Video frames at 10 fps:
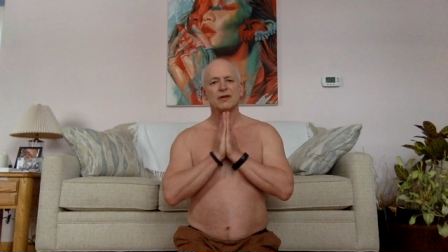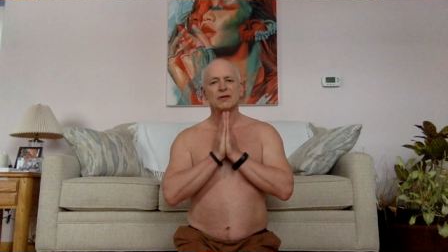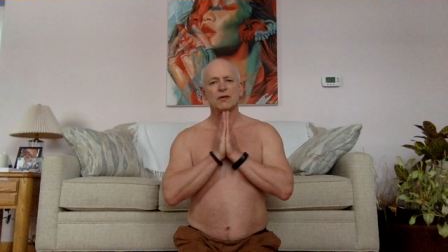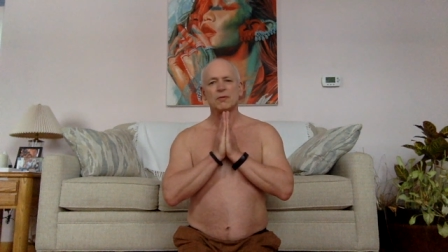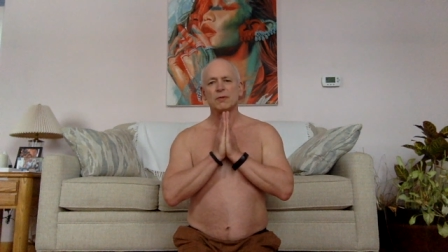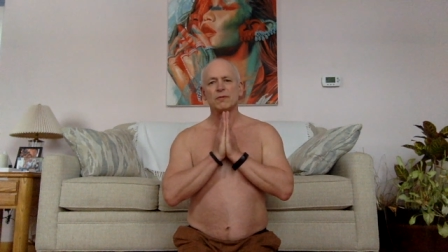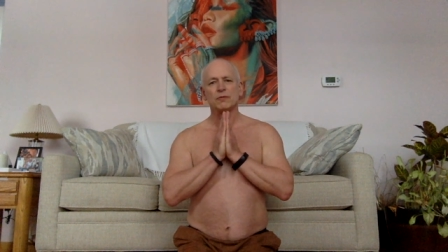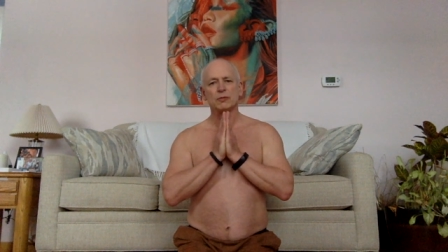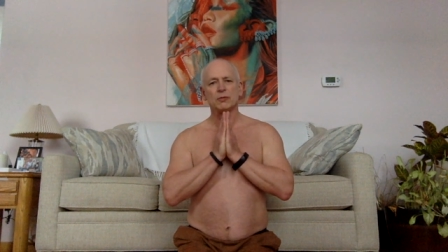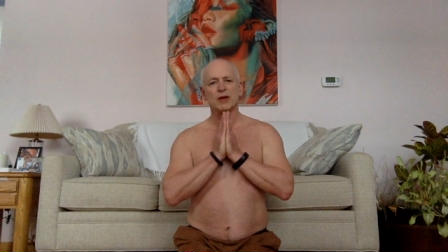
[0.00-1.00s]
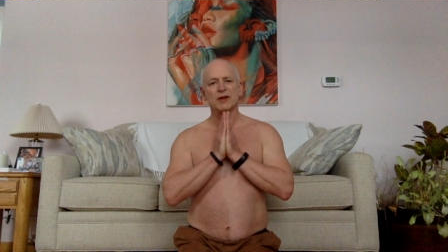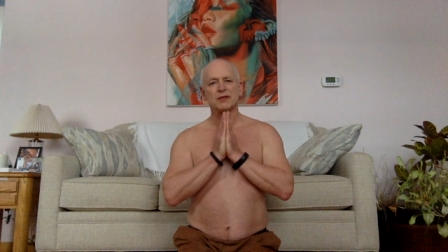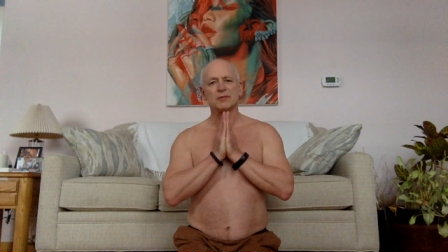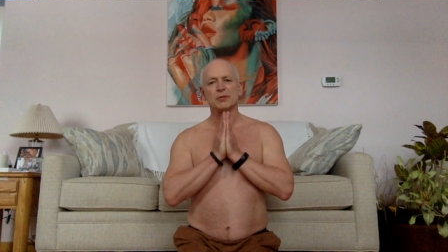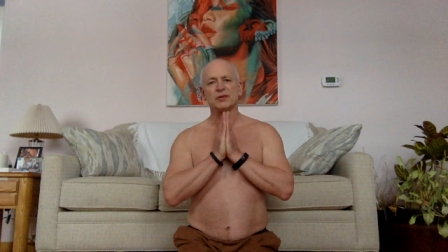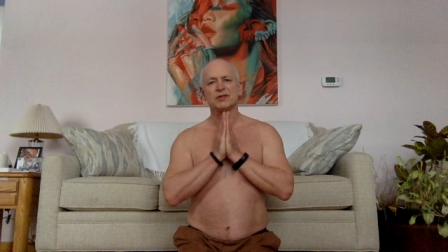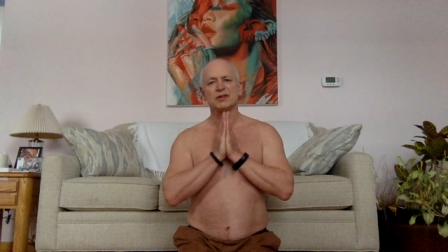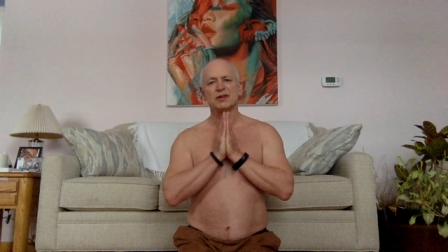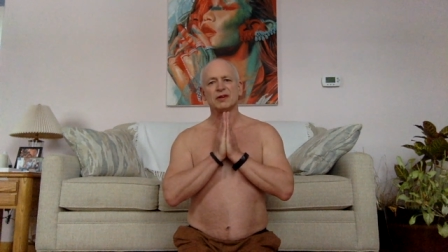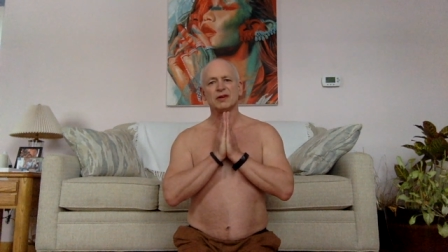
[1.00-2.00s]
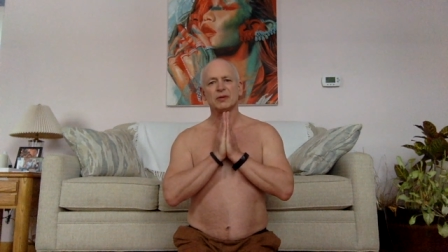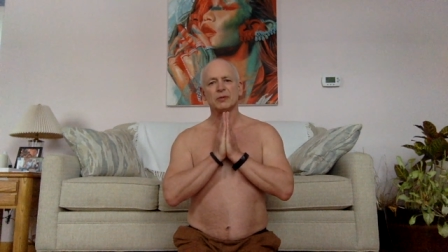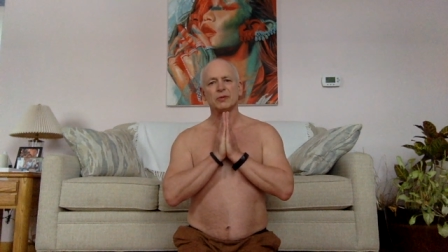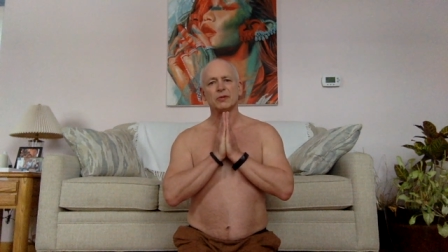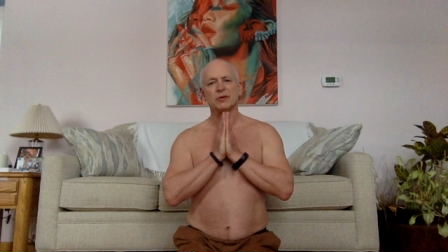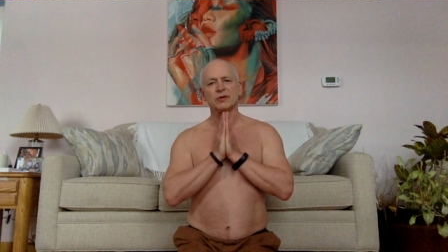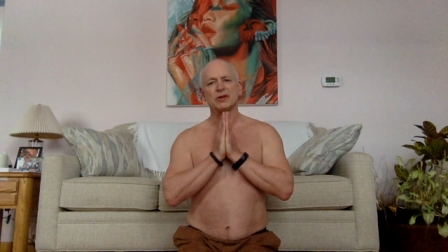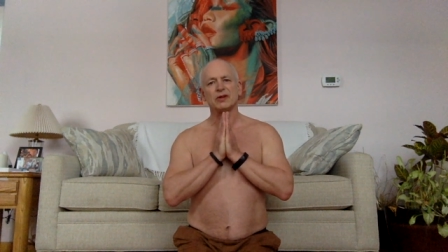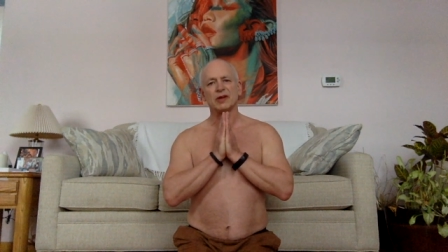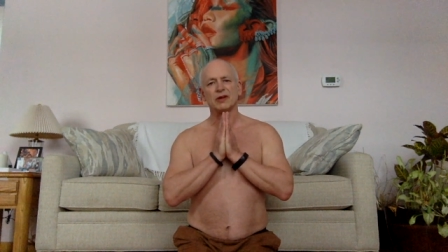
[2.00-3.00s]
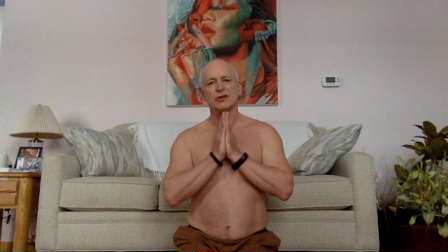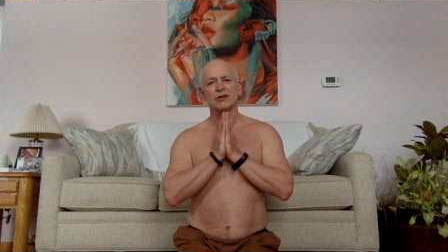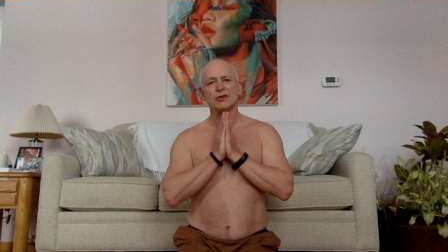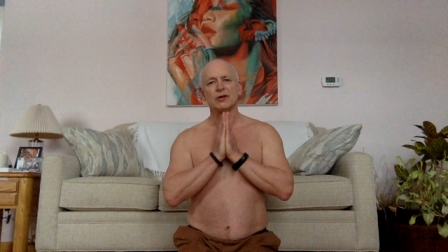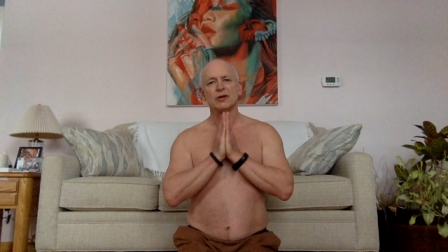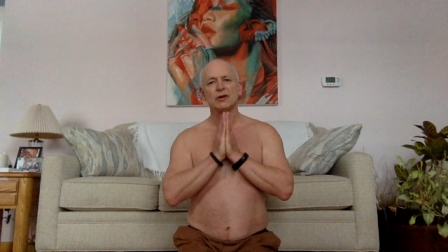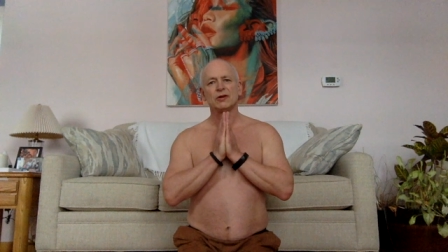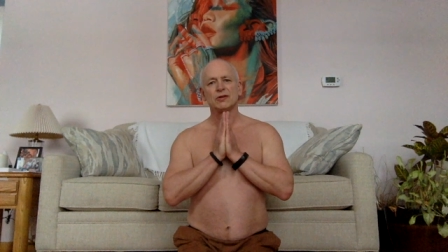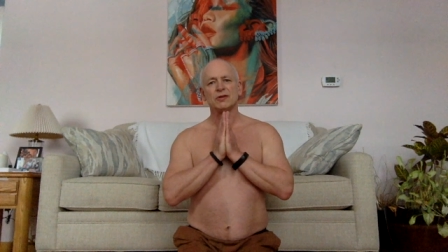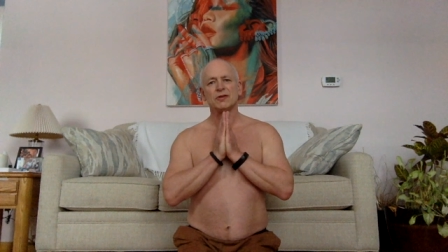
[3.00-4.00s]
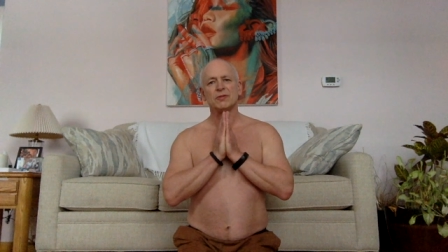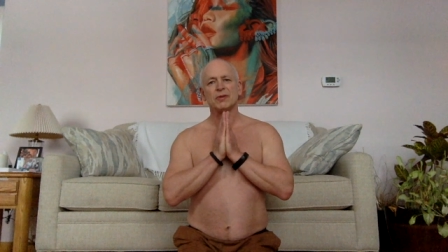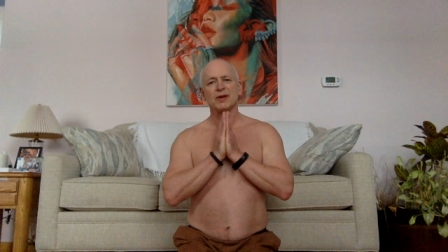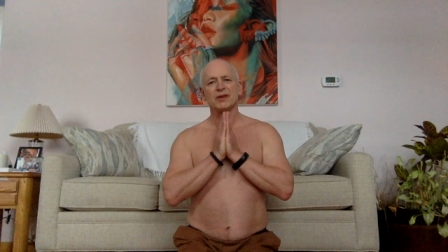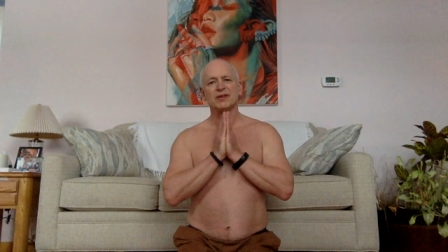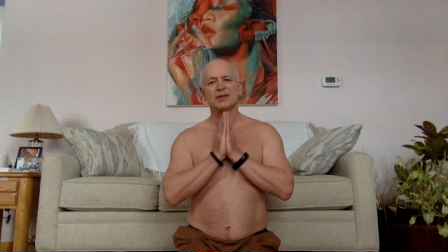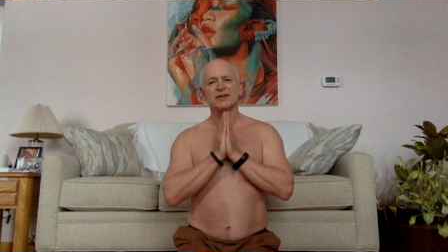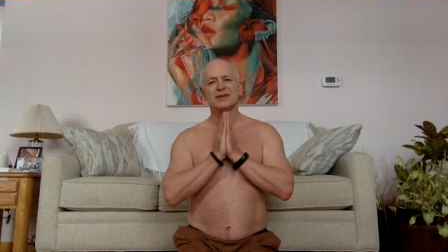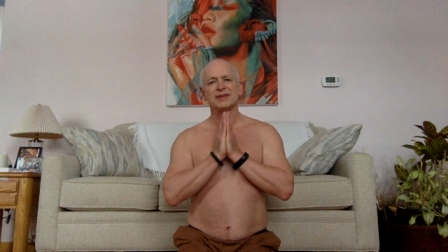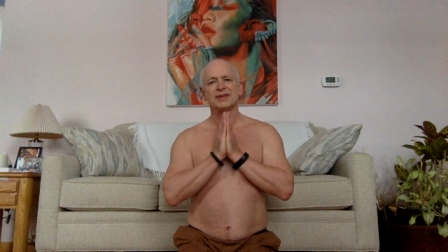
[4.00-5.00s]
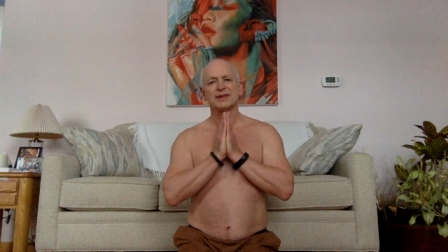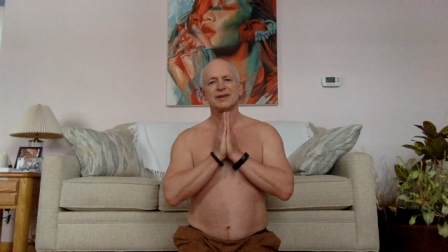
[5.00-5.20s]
Don't be fooled by the simplicity. It will really take you to new places.